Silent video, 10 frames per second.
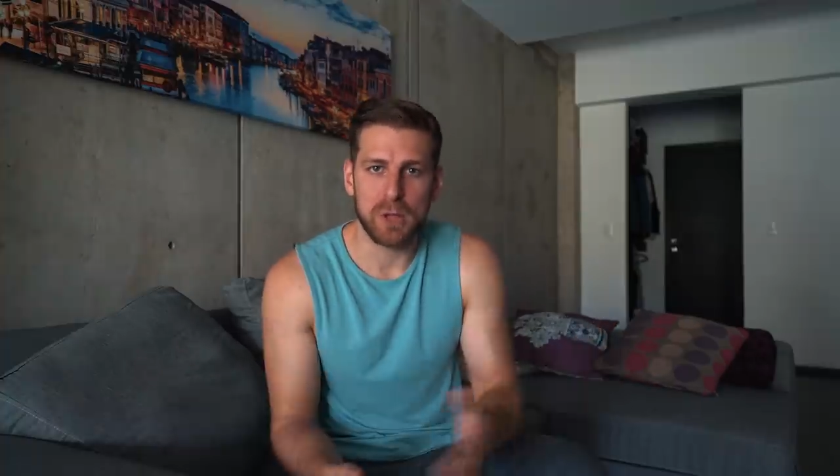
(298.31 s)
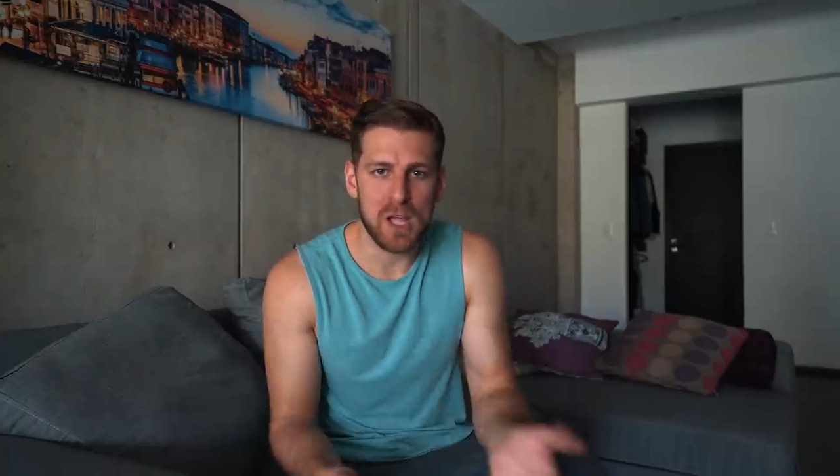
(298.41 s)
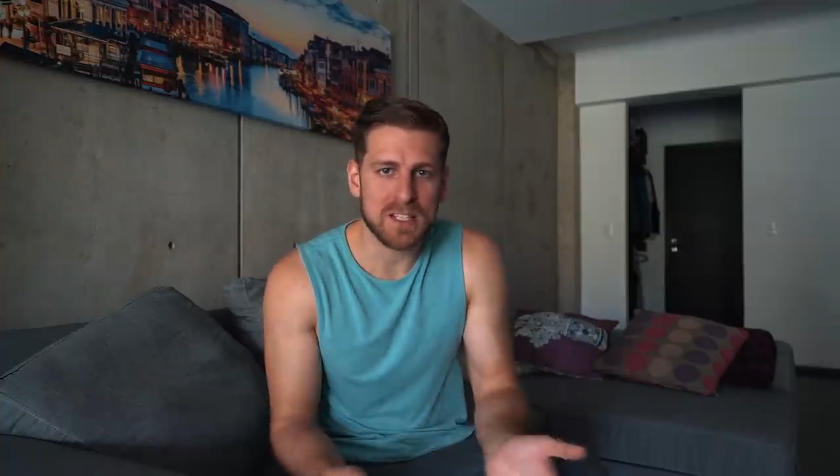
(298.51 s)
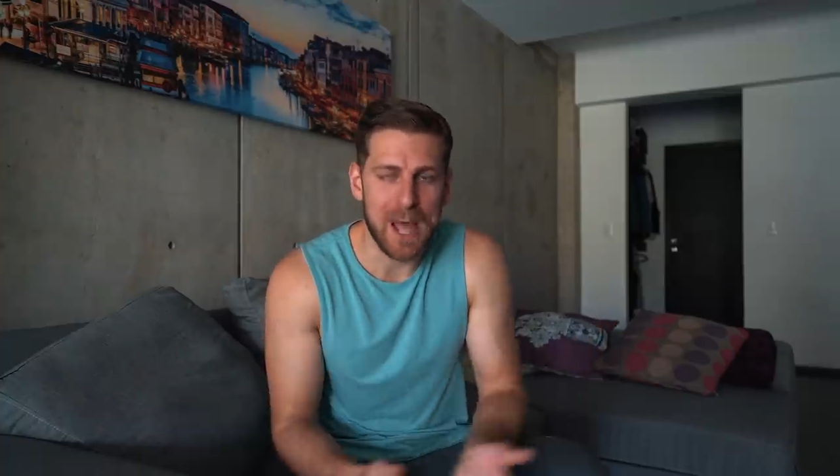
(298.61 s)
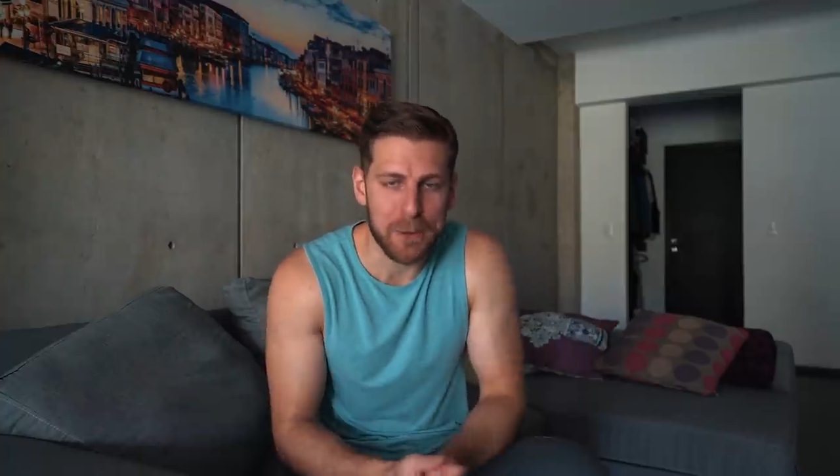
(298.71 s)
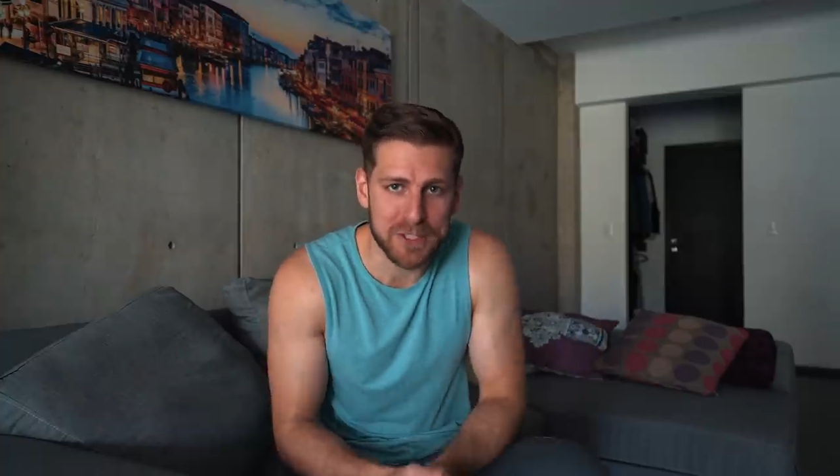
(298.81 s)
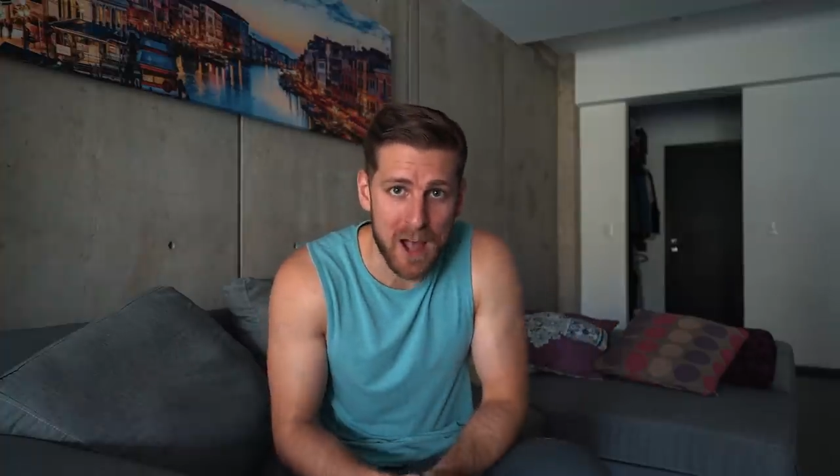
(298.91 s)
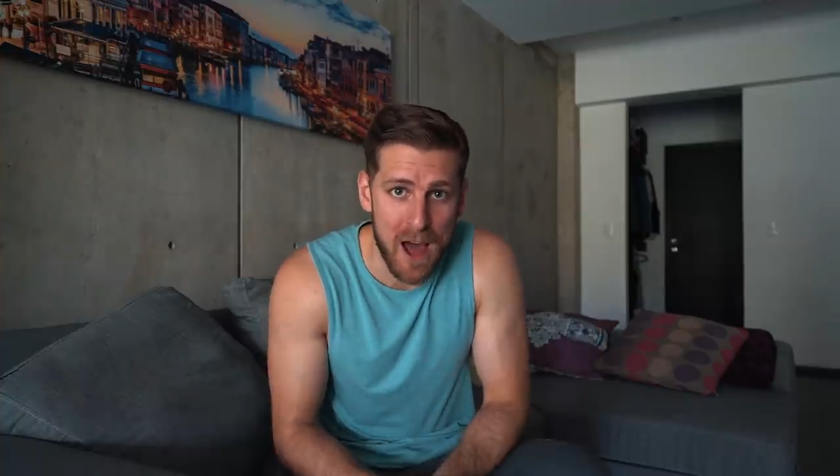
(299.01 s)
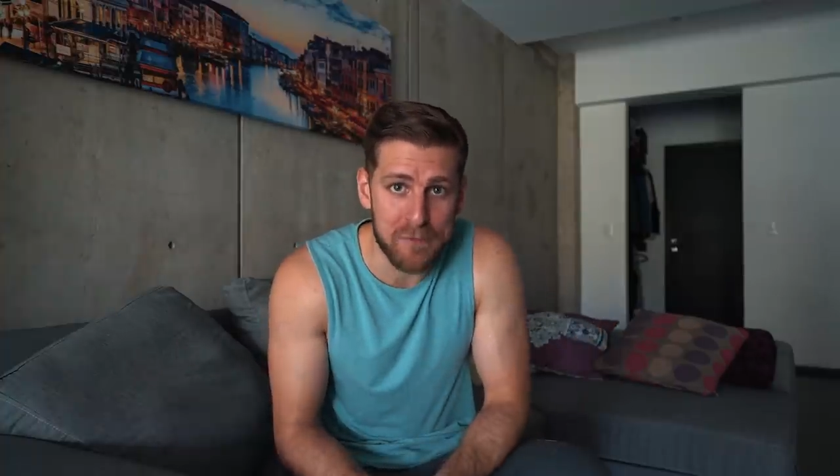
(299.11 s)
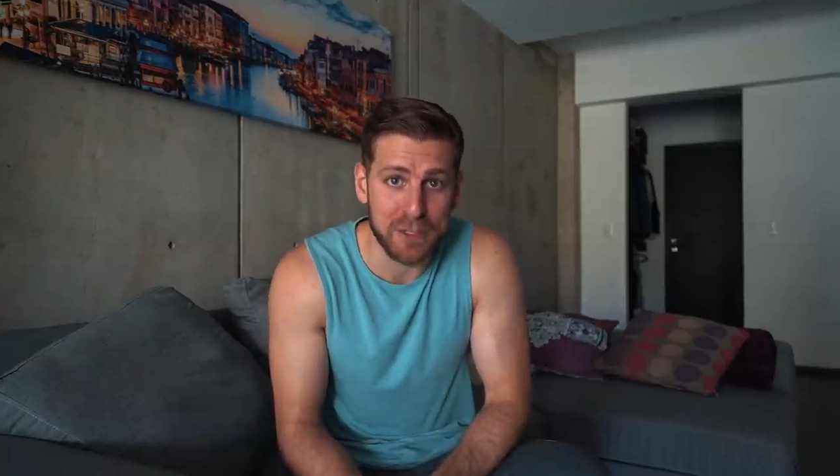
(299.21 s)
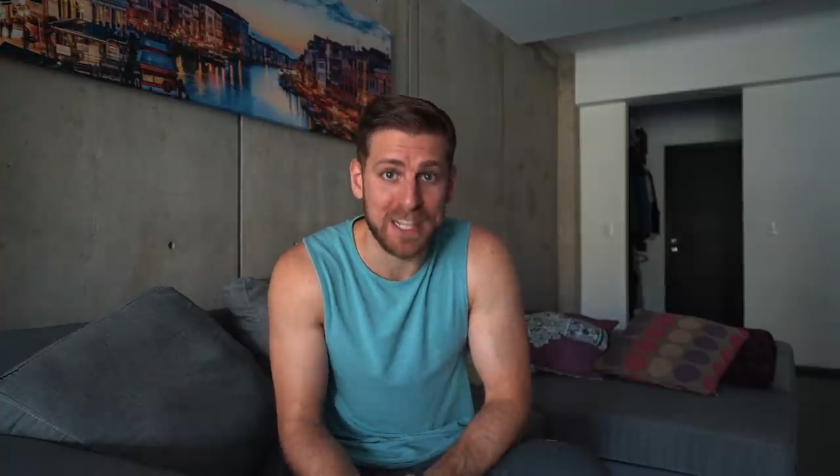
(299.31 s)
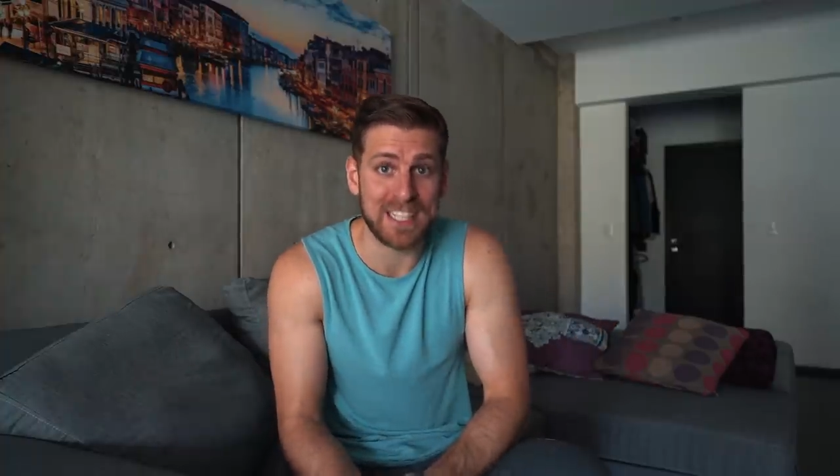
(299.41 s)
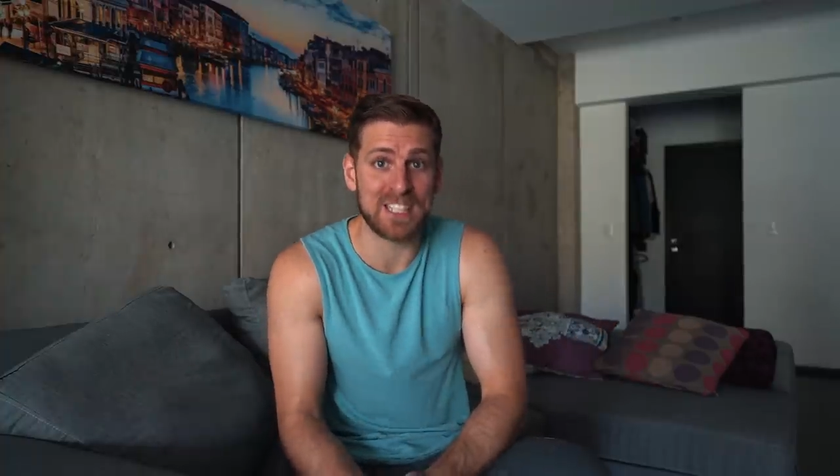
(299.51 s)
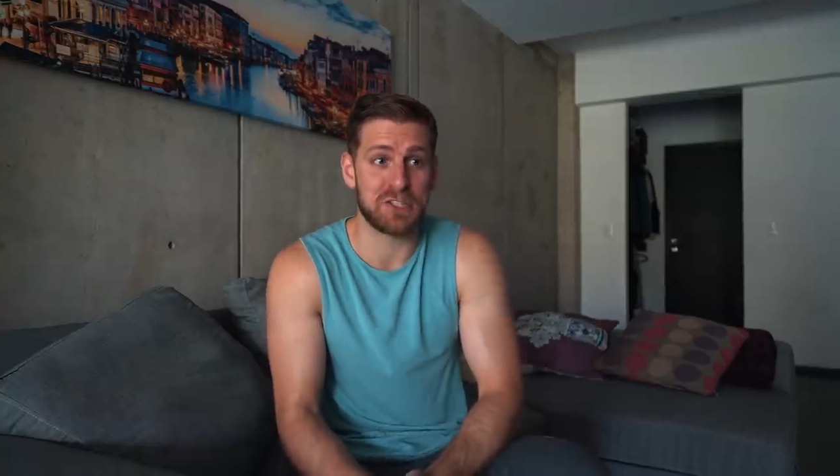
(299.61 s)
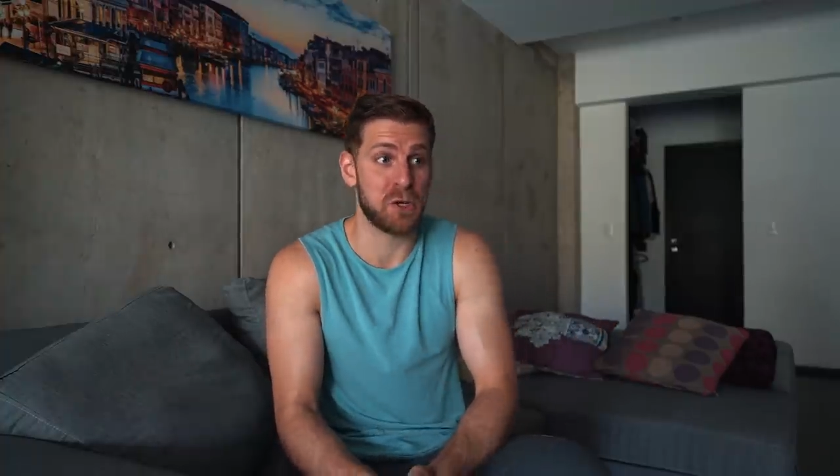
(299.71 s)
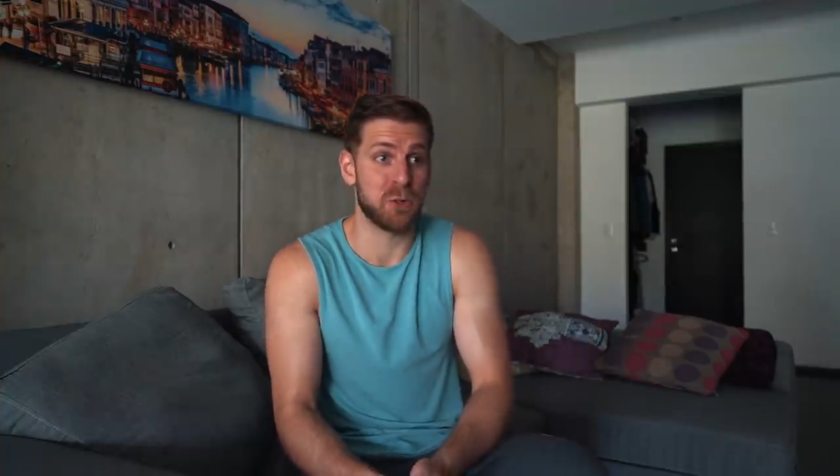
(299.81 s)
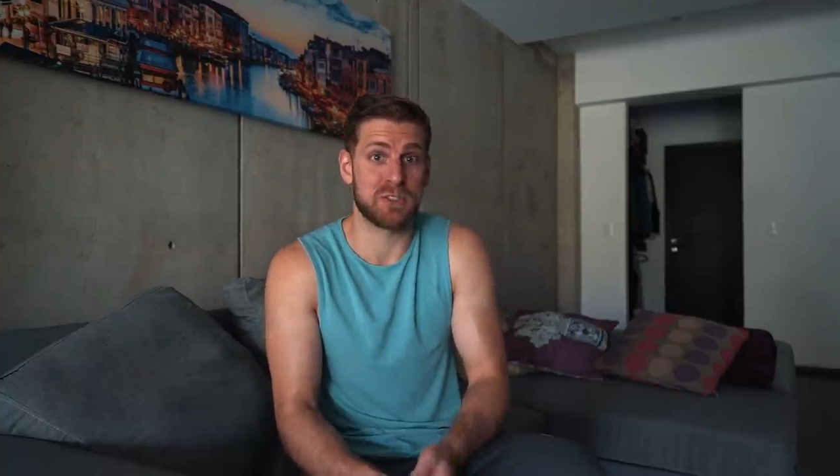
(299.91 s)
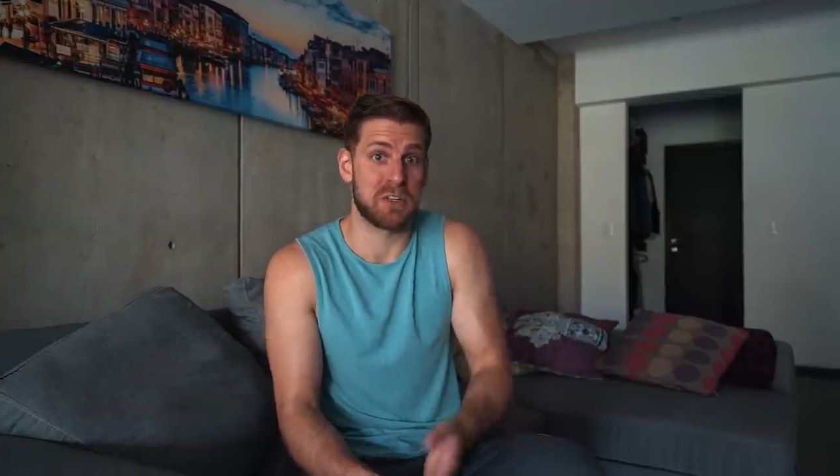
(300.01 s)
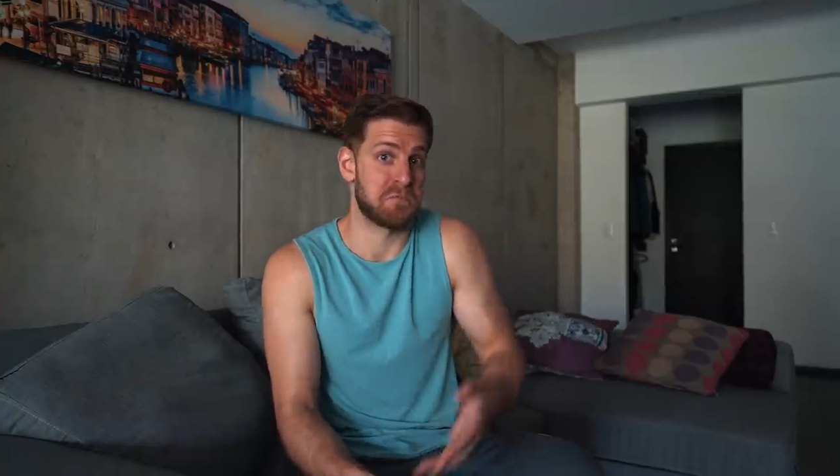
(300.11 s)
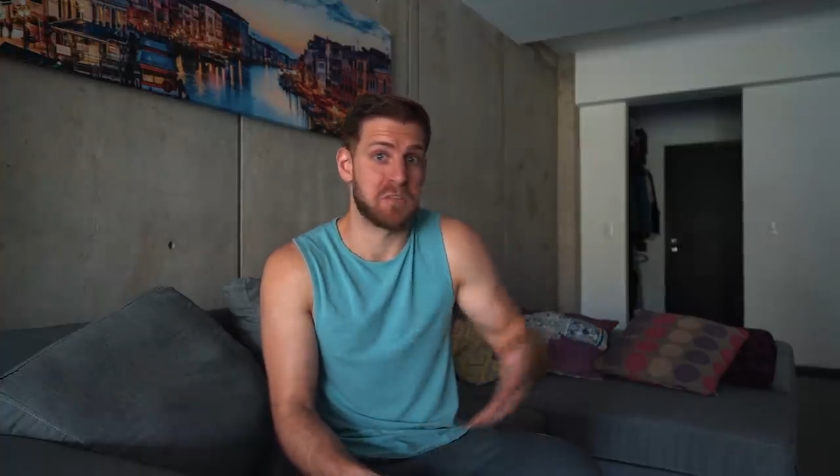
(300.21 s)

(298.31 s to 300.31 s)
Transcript: Plus, I was confident in these dudes to